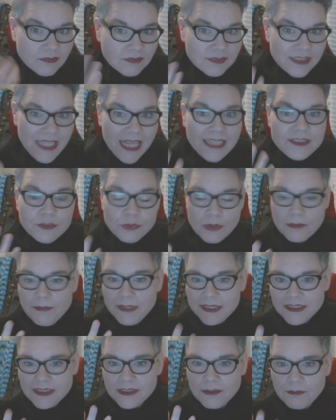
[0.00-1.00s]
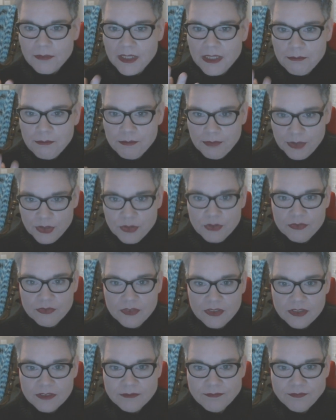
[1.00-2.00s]
That's what makes somebody
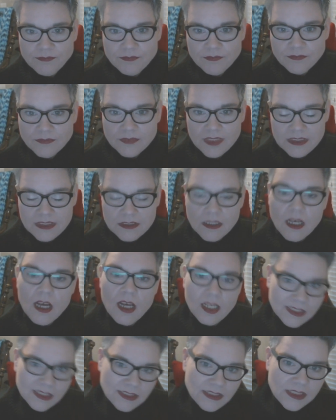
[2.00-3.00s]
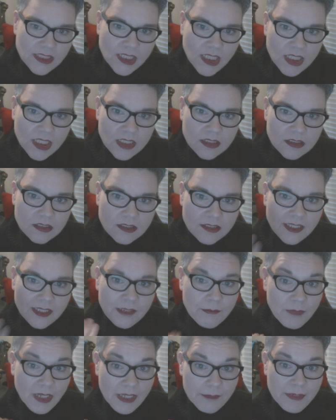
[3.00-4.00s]
beautiful, is honesty,
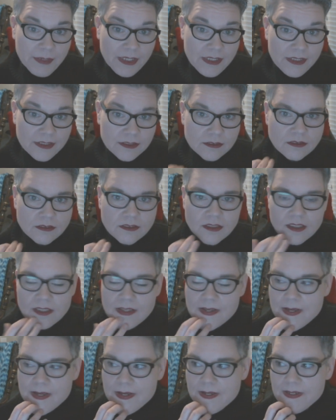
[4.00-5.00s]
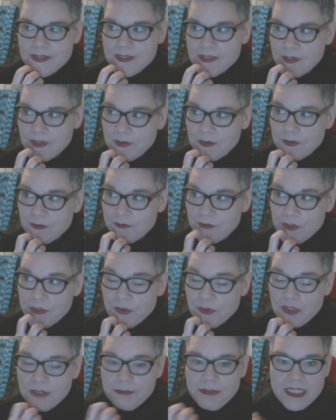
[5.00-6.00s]
in my opinion. So if you
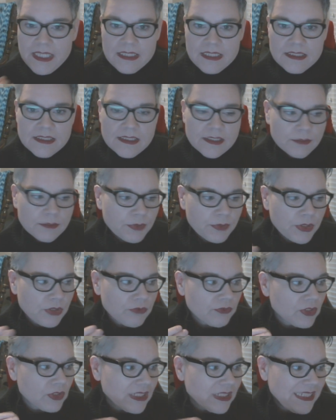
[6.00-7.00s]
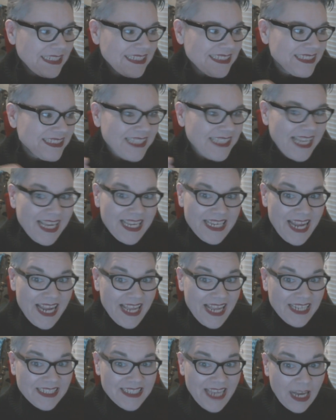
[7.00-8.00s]
want to be considered beautiful inside
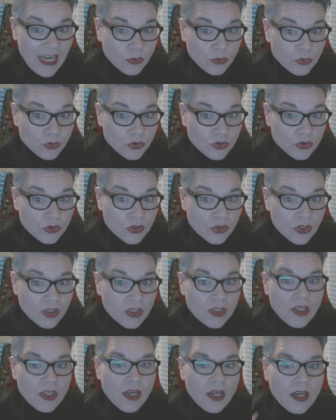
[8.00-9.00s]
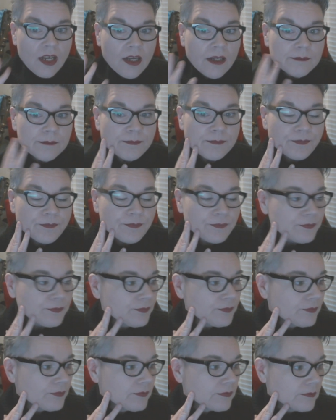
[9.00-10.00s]
and out, um,
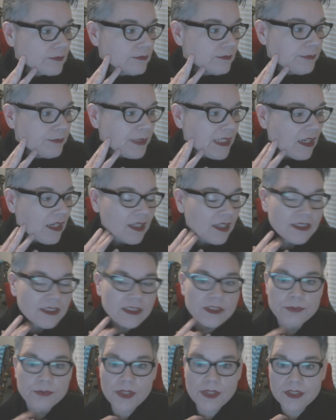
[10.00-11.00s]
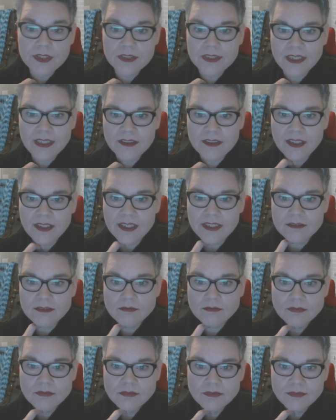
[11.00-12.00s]
be honest with your downline.
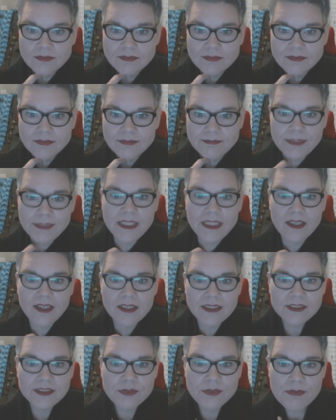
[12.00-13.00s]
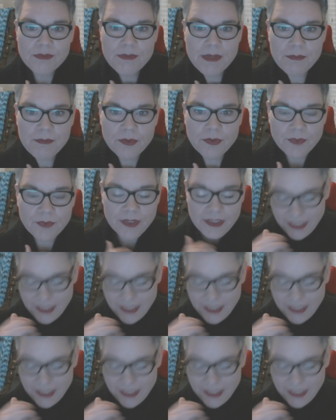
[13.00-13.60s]
Be honest with people when